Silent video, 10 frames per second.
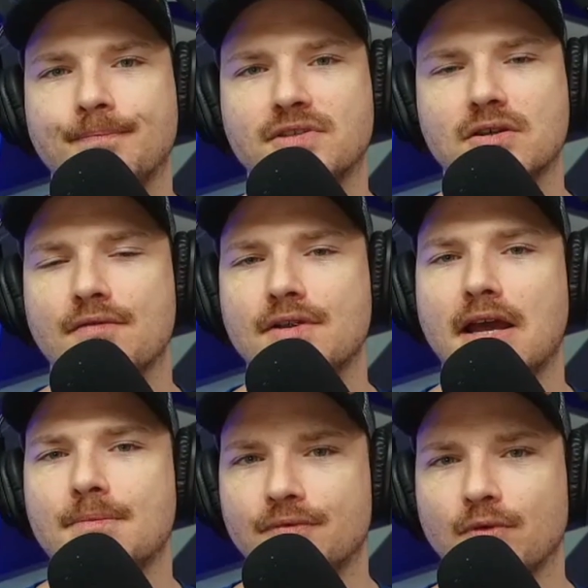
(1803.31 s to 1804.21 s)
So every
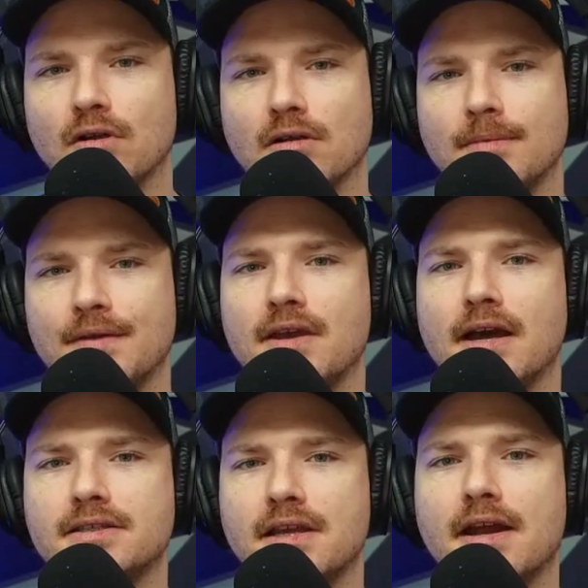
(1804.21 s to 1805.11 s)
night before my
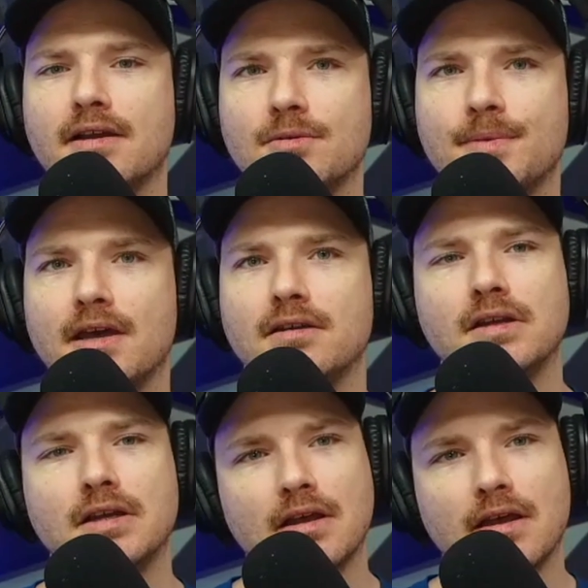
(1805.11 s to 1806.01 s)
fiance and I go to bed,
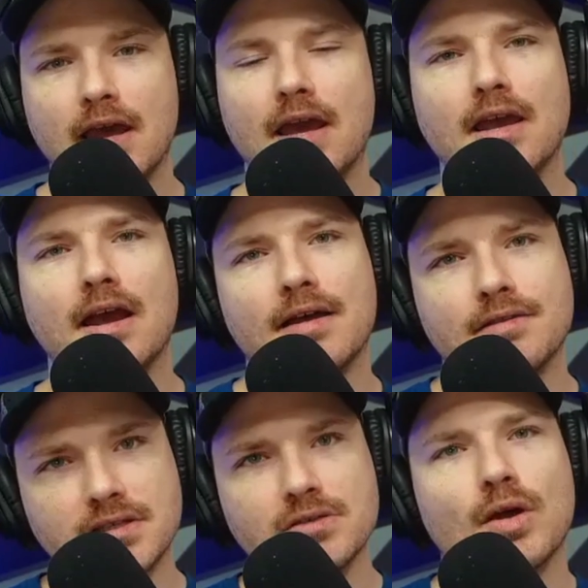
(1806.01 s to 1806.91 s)
hey, uh,
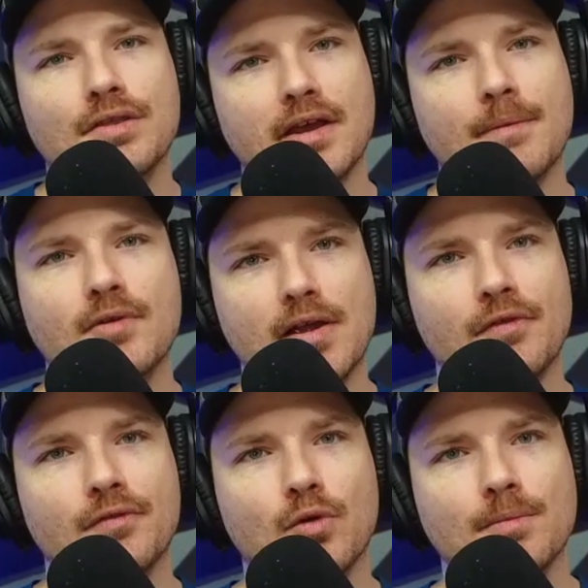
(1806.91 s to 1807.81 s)
this is one thing I'm
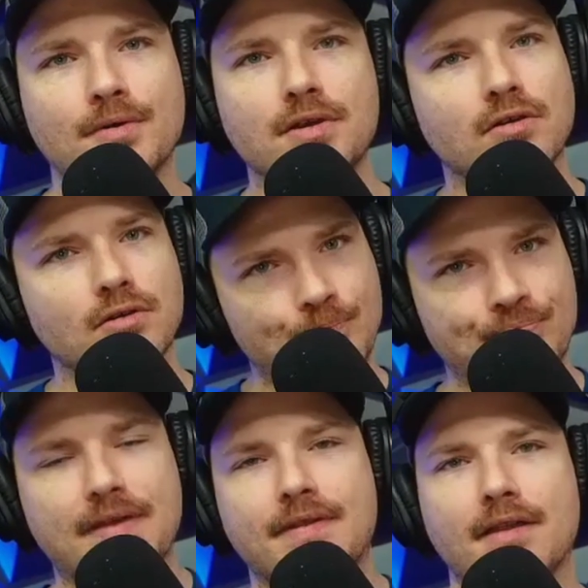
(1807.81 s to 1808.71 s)
grateful for about you.
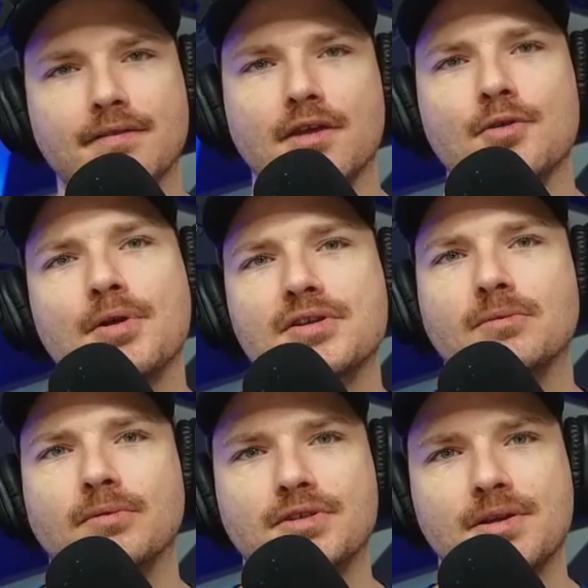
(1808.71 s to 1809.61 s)
And then the other person
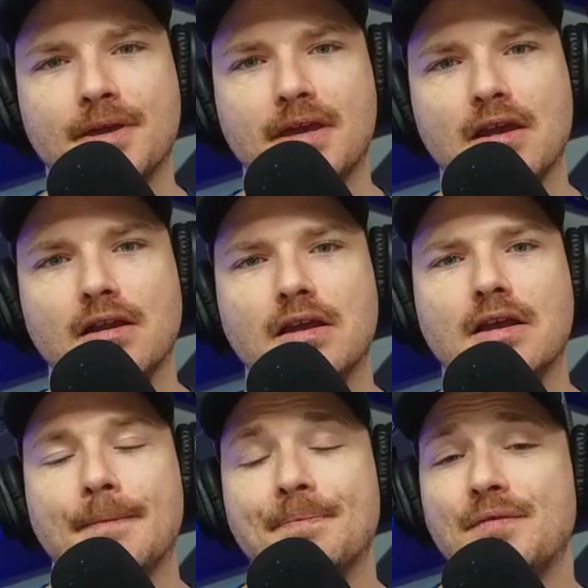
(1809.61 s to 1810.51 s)
will reciprocate.
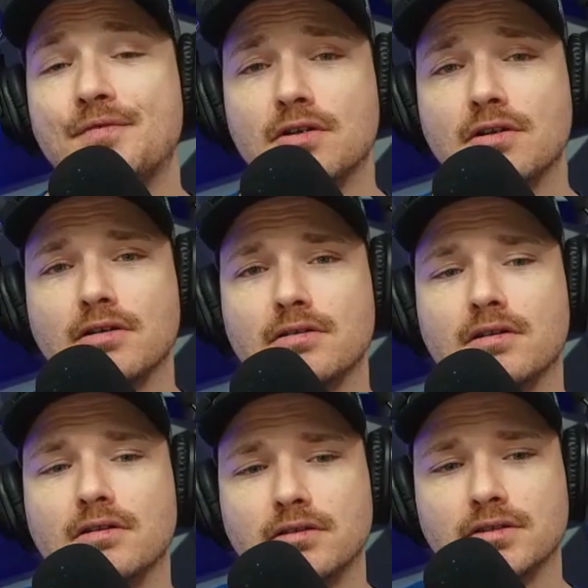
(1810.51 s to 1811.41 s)
If you're
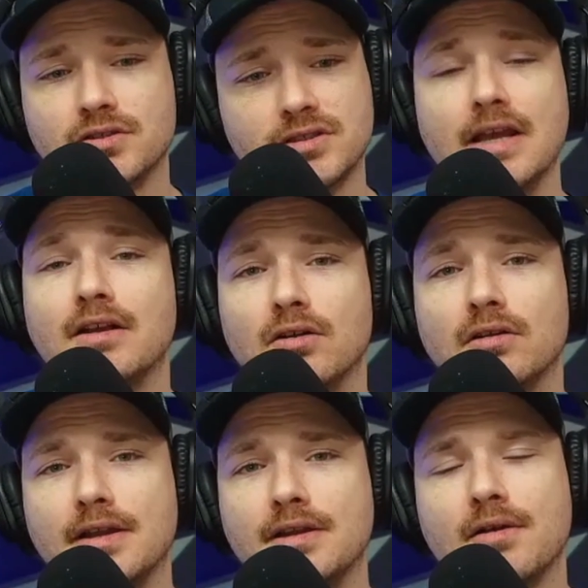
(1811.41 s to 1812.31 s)
single
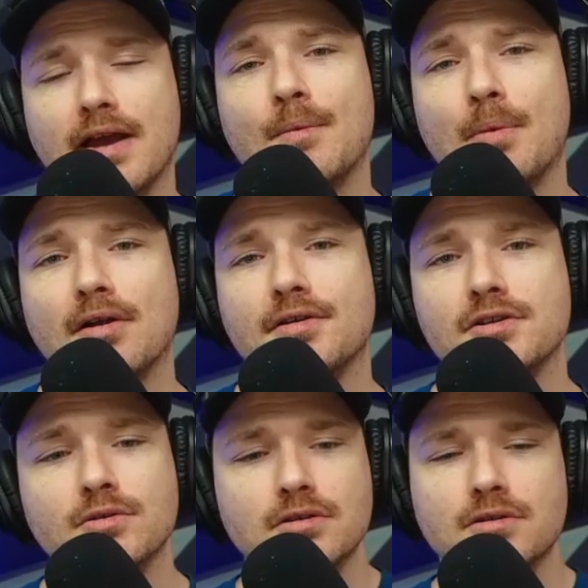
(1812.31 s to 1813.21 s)
and you don't have a partner,
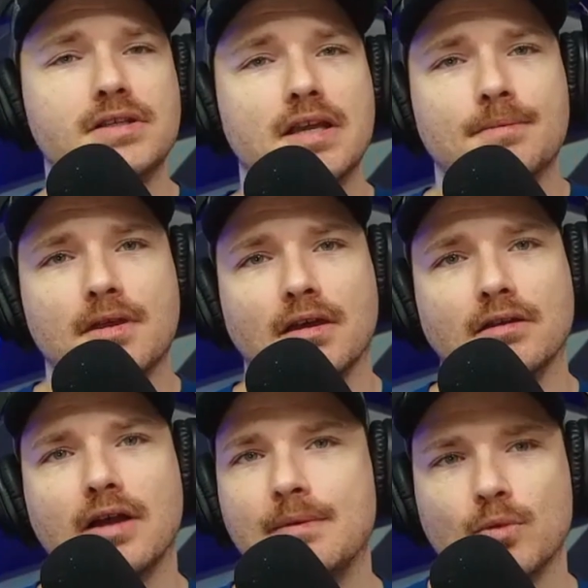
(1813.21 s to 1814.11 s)
you can do the same thing.
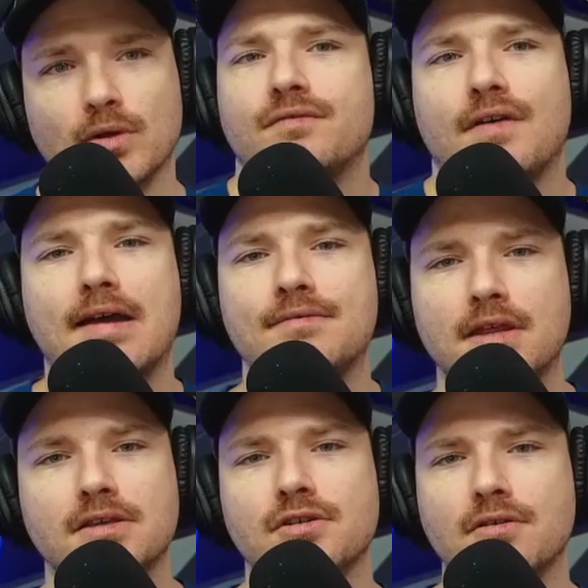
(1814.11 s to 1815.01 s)
I mean, what's five
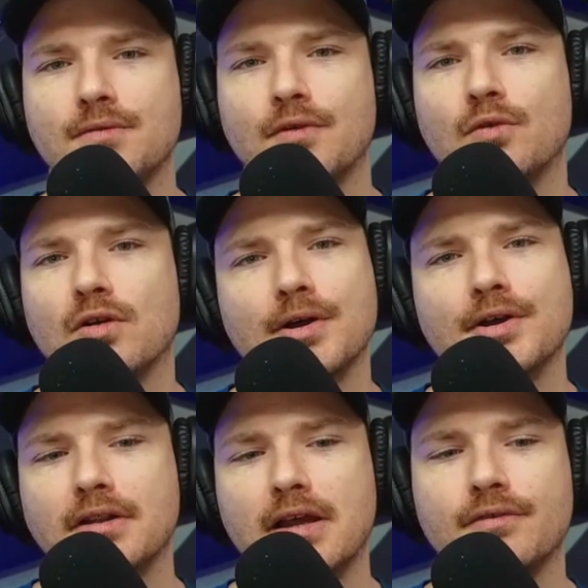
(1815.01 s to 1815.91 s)
things you're grateful for about
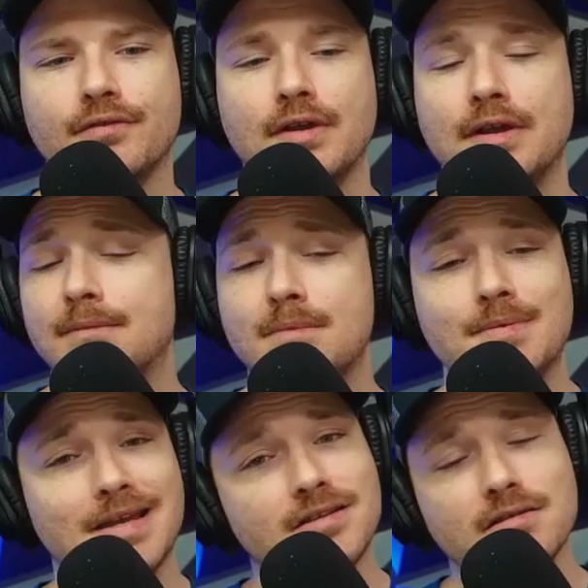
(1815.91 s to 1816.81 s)
your life?
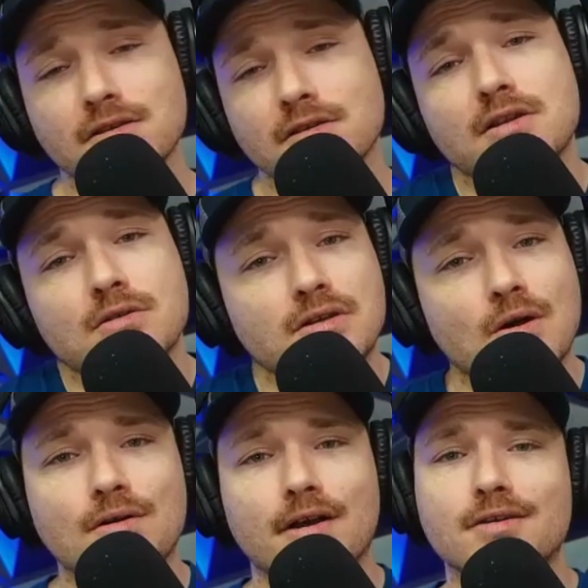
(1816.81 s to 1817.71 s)
Maybe it's you can do
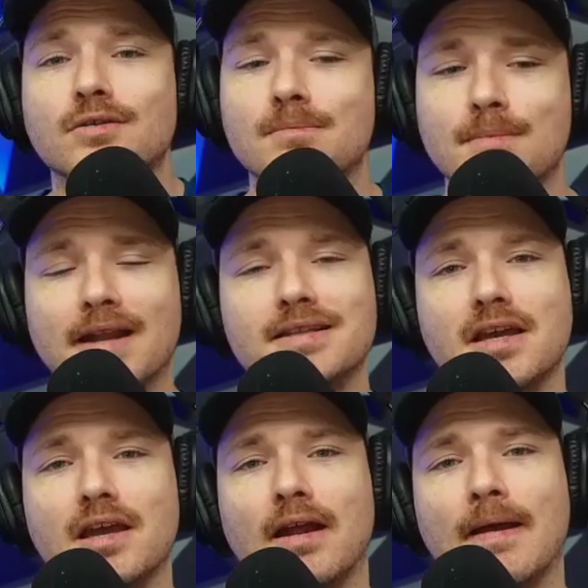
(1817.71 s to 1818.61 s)
yoga, you can
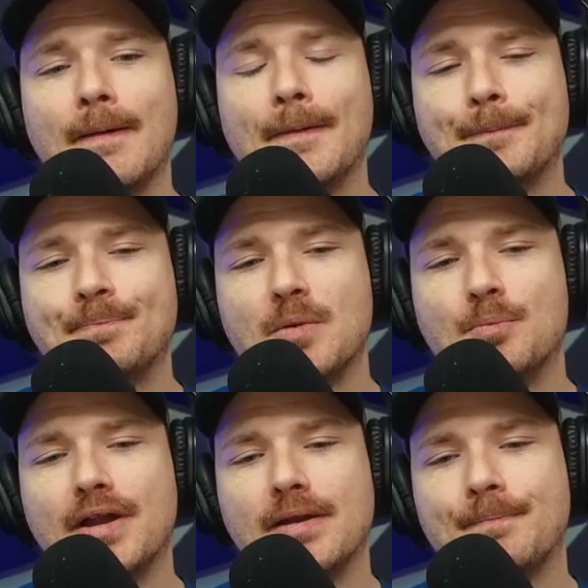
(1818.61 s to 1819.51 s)
meditate.
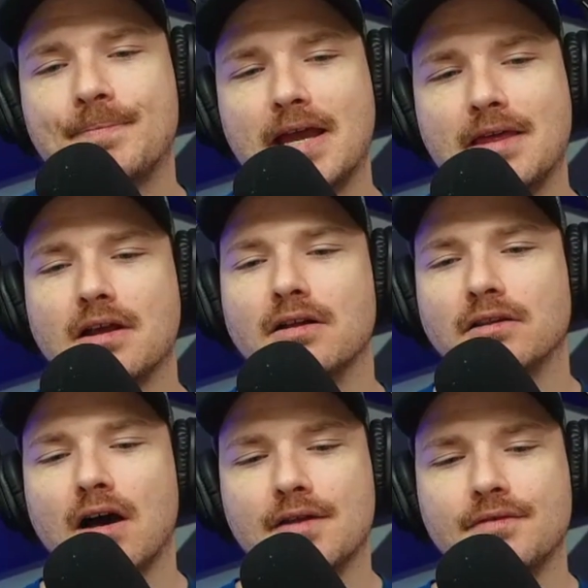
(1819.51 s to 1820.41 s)
But I think a
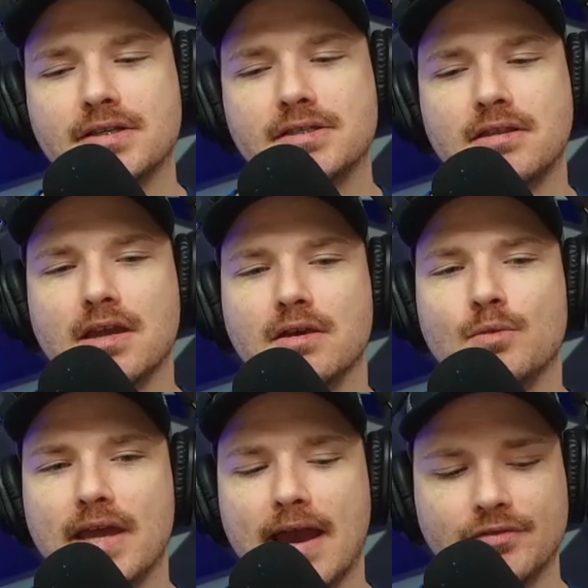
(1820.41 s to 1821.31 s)
lot of us think that
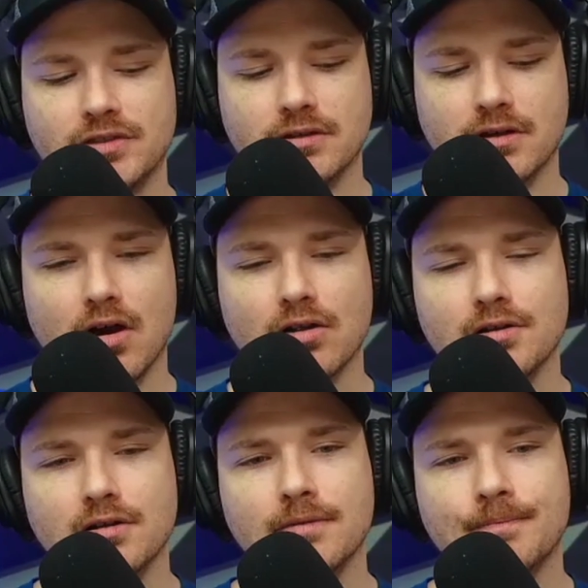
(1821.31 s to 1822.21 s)
we have to
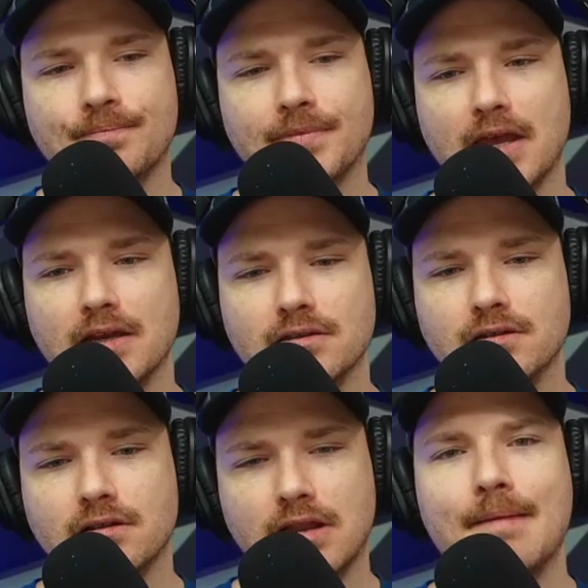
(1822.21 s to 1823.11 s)
conquer and
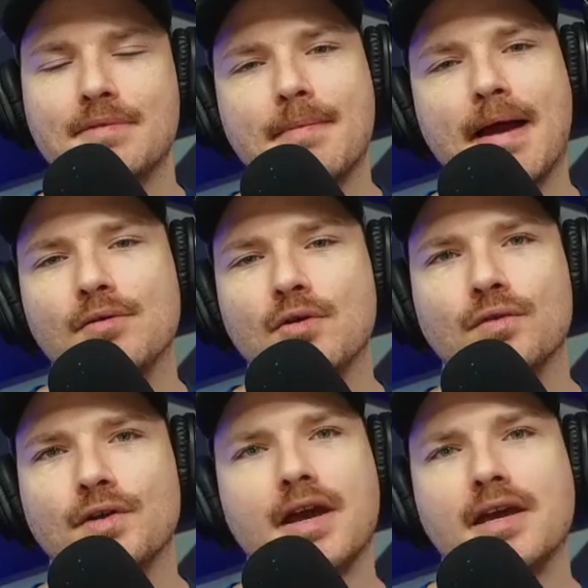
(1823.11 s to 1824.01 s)
climb the mountain
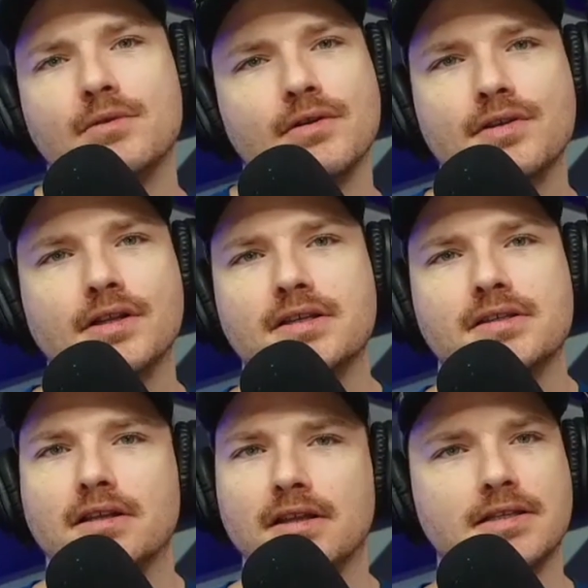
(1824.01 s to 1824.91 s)
overnight when
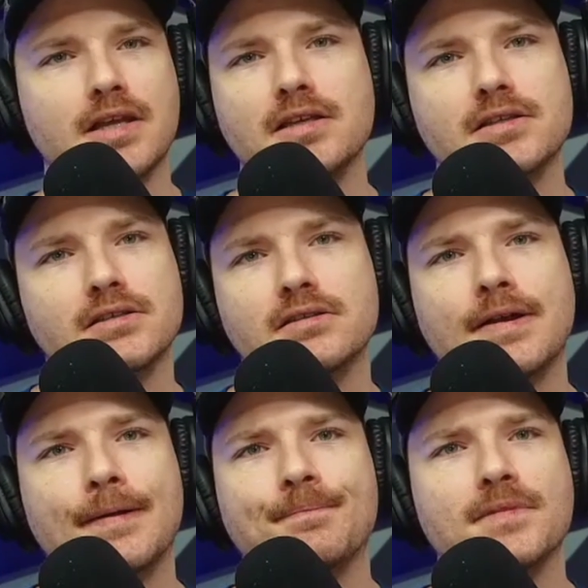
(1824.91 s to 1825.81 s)
realistically it takes
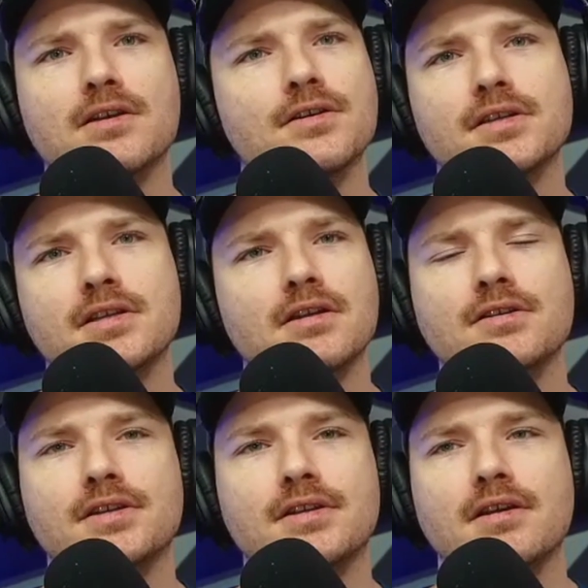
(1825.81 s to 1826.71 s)
years and
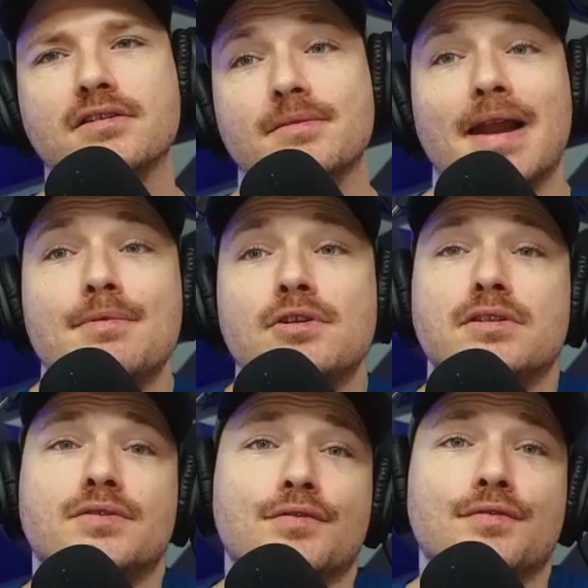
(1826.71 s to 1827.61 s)
years and years. I mean, I've been doing
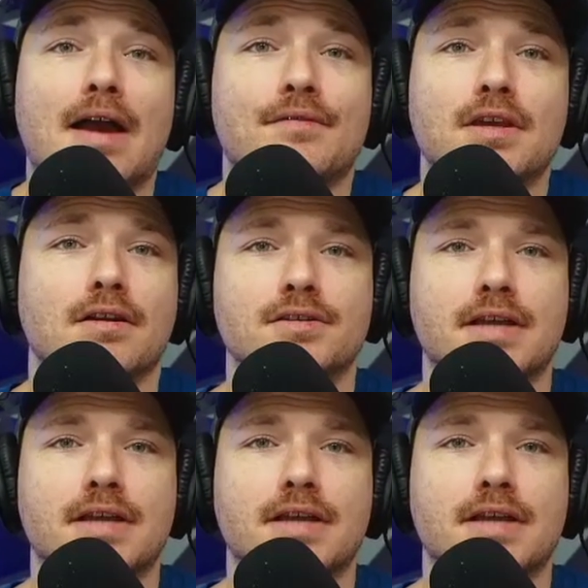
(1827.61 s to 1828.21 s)
this for five years.